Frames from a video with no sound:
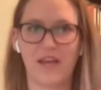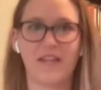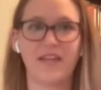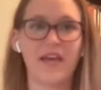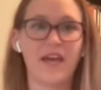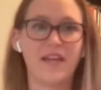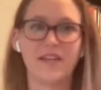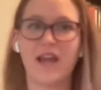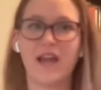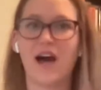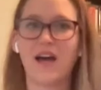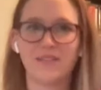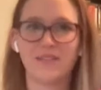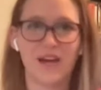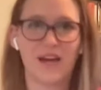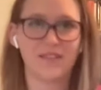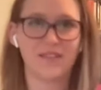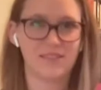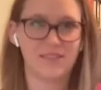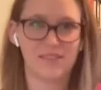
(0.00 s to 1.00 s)
And again,
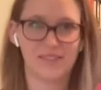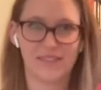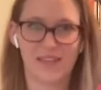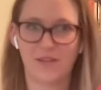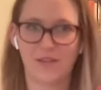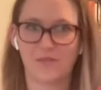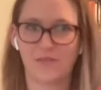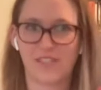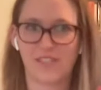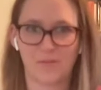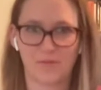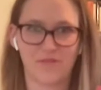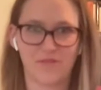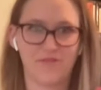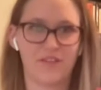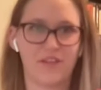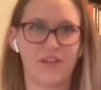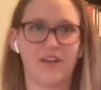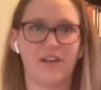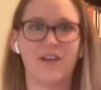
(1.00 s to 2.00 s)
not to discount some
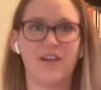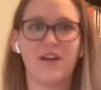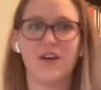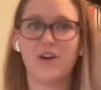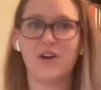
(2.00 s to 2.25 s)
of the